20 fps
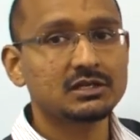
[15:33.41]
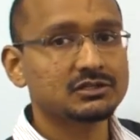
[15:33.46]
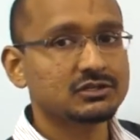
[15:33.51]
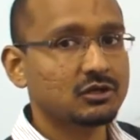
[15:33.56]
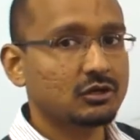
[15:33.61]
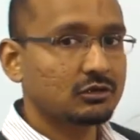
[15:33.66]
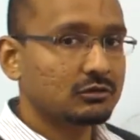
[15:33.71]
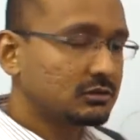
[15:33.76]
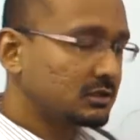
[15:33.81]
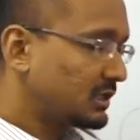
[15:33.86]

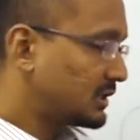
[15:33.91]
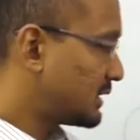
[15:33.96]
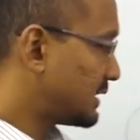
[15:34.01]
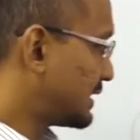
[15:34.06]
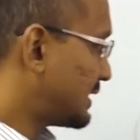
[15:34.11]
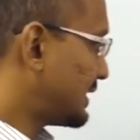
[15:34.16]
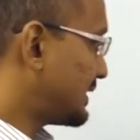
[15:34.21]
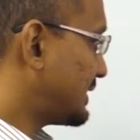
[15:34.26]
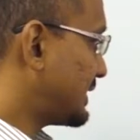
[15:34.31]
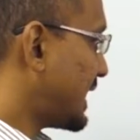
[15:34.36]
So
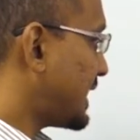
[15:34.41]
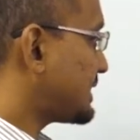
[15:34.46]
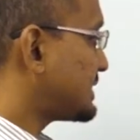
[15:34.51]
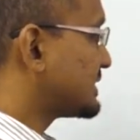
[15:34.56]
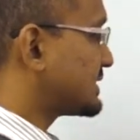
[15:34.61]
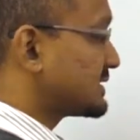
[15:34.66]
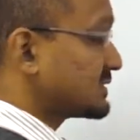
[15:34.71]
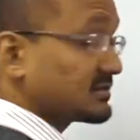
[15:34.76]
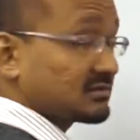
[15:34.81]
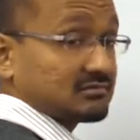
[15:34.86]

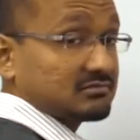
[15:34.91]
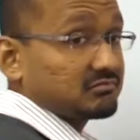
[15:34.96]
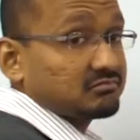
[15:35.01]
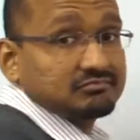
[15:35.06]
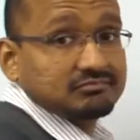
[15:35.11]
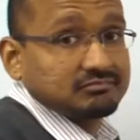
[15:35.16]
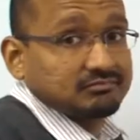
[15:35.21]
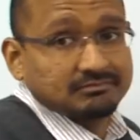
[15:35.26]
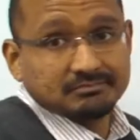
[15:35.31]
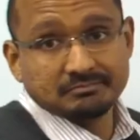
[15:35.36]
that's
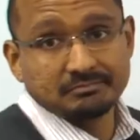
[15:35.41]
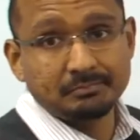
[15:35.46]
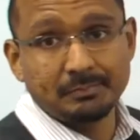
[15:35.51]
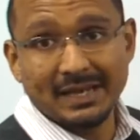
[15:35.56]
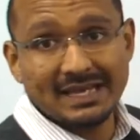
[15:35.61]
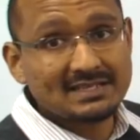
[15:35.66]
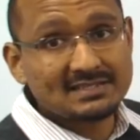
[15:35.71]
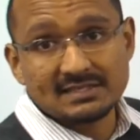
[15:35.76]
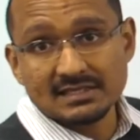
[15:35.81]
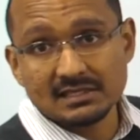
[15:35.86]

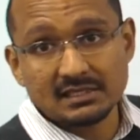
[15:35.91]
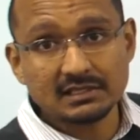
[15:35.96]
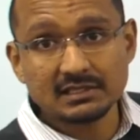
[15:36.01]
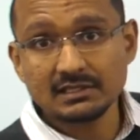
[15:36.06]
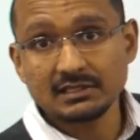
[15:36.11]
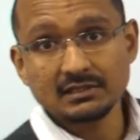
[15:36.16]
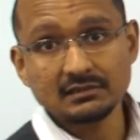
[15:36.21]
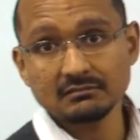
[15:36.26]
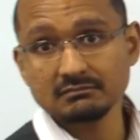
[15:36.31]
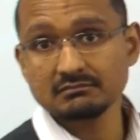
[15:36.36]

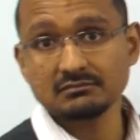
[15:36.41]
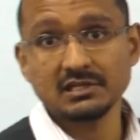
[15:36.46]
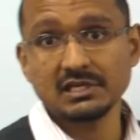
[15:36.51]
basically